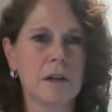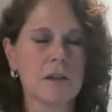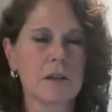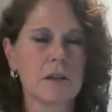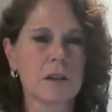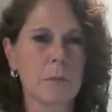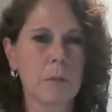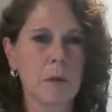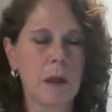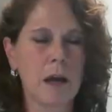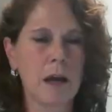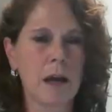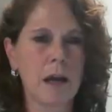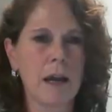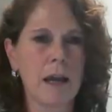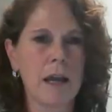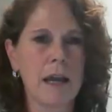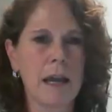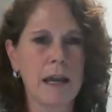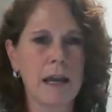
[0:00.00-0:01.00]

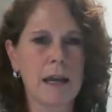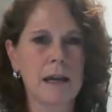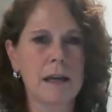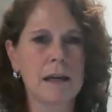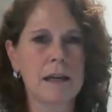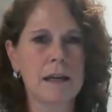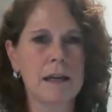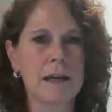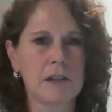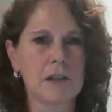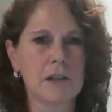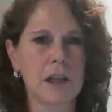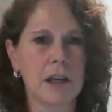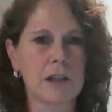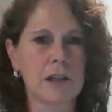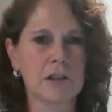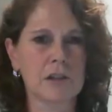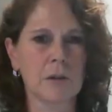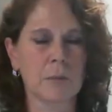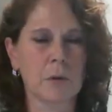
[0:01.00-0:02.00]
supply and
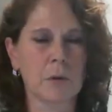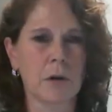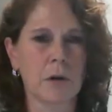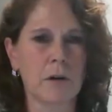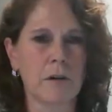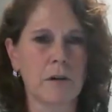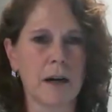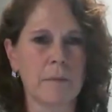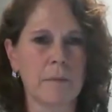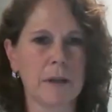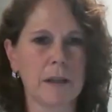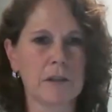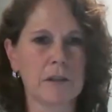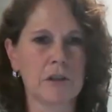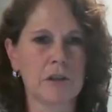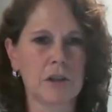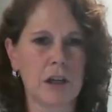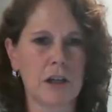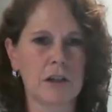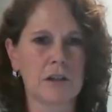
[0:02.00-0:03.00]
educational program
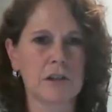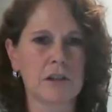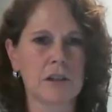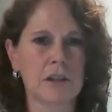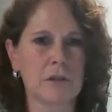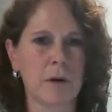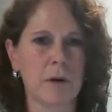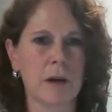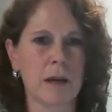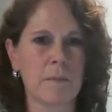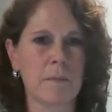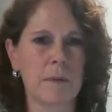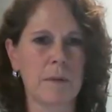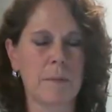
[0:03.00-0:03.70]
that's changing the way